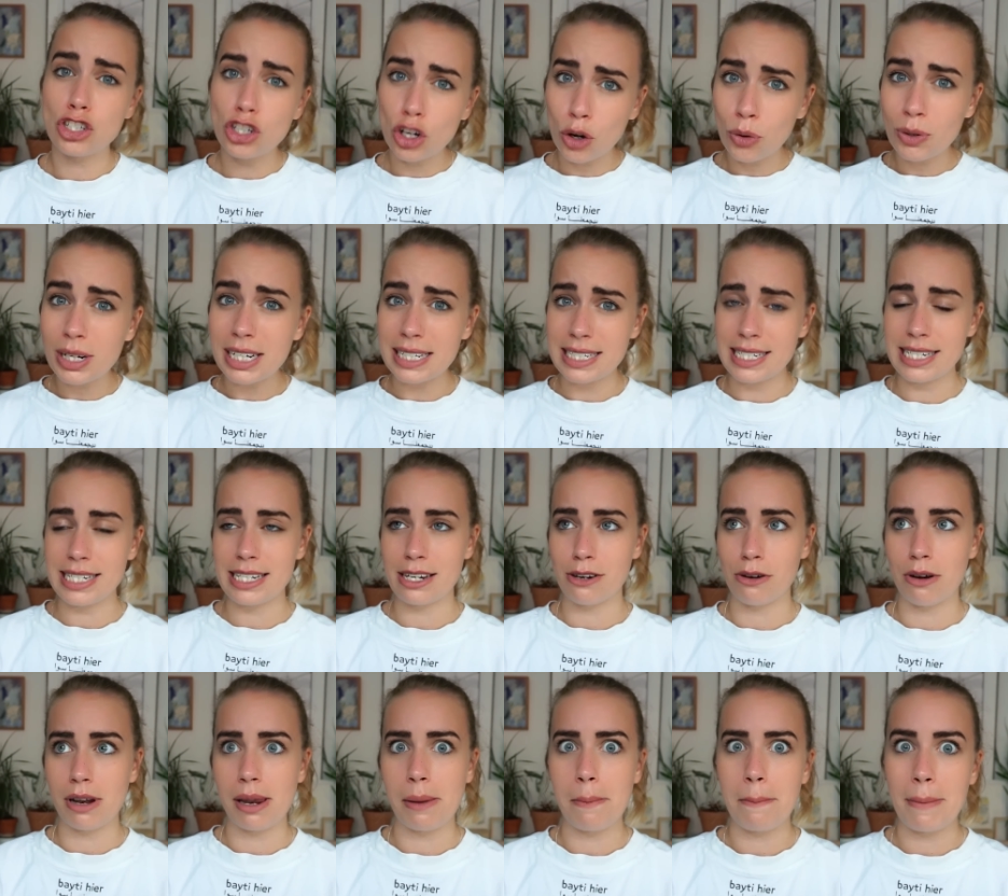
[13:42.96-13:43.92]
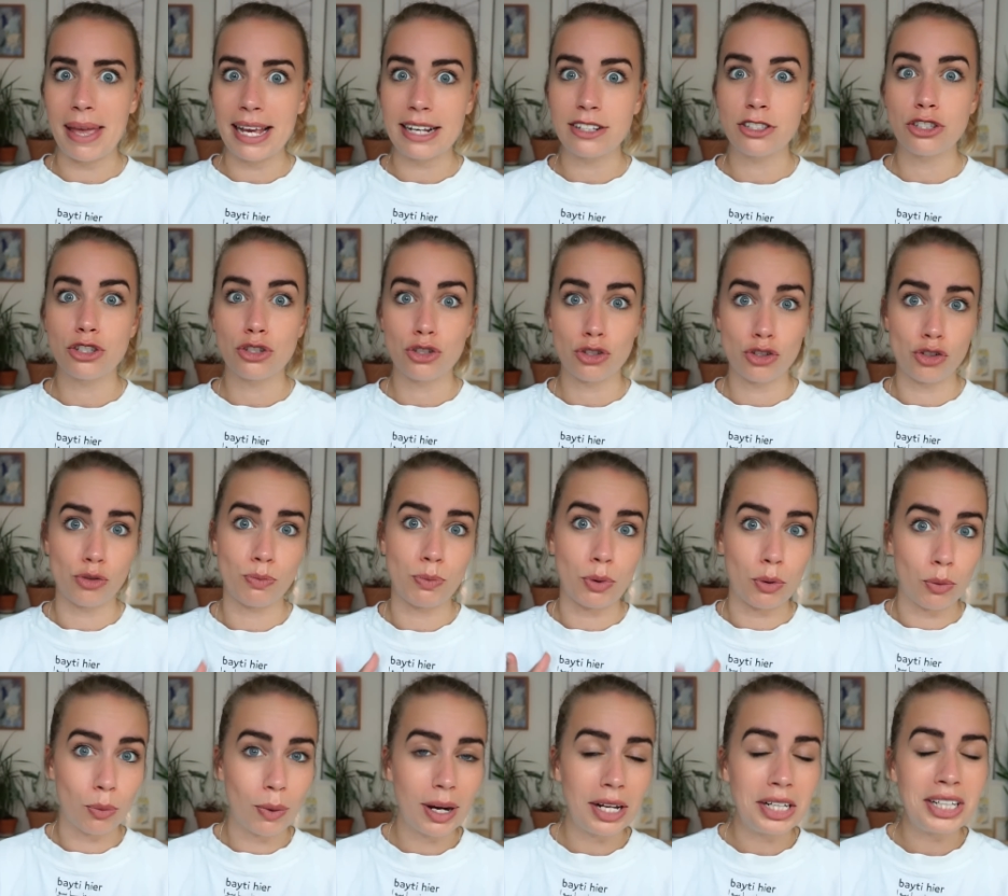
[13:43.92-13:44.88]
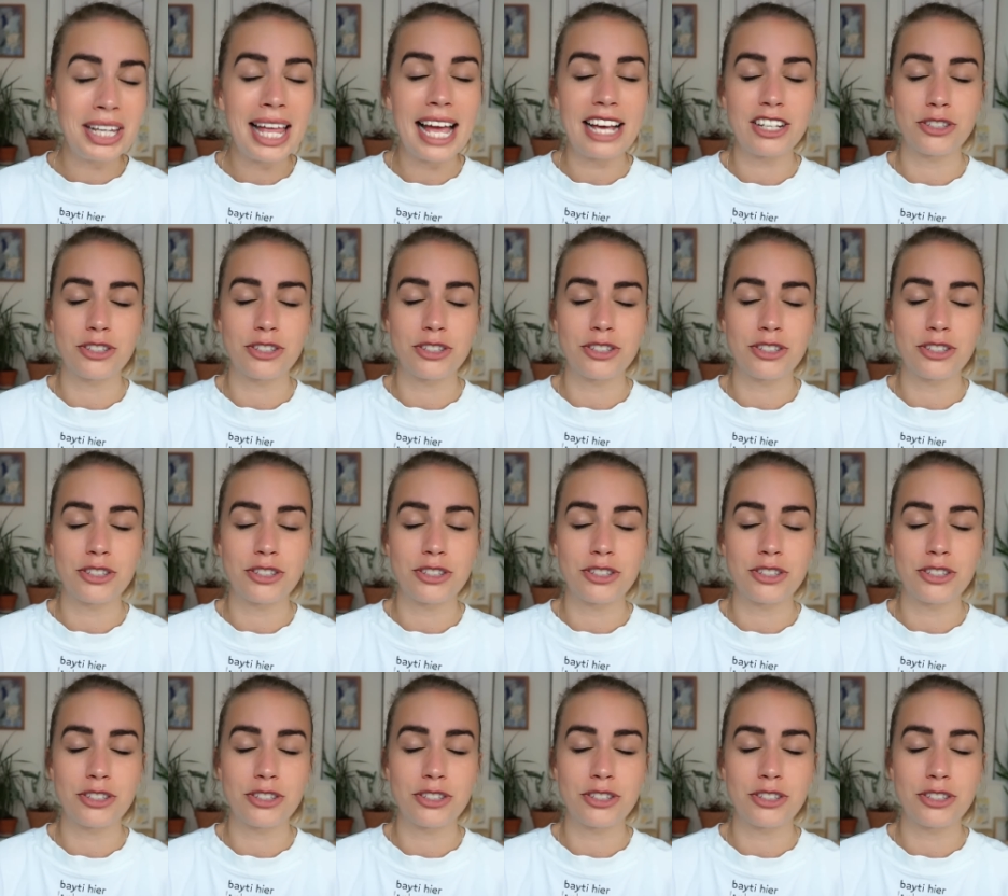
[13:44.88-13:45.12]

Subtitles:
don't necessarily mix super well,